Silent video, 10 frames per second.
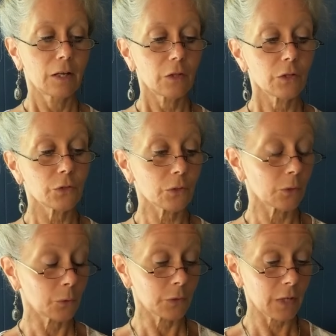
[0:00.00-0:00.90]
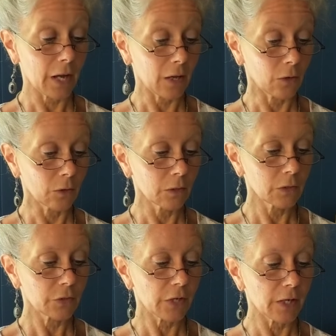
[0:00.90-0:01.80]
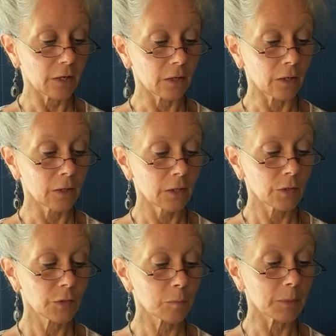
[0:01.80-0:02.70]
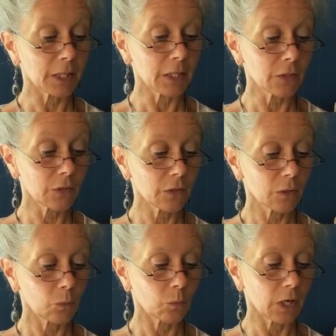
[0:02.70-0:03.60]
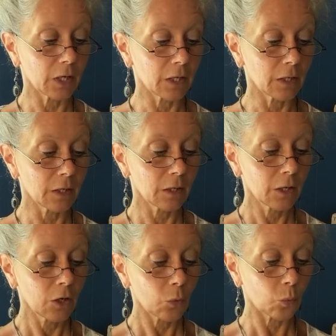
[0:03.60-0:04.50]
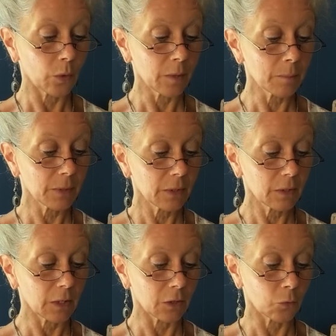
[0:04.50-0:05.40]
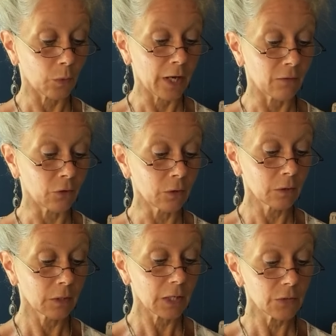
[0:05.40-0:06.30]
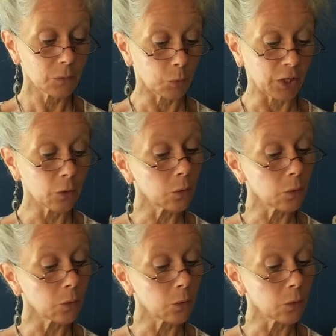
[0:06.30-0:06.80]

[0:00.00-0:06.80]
These clothes tatter, tear, split, run, rip, unravel, and spring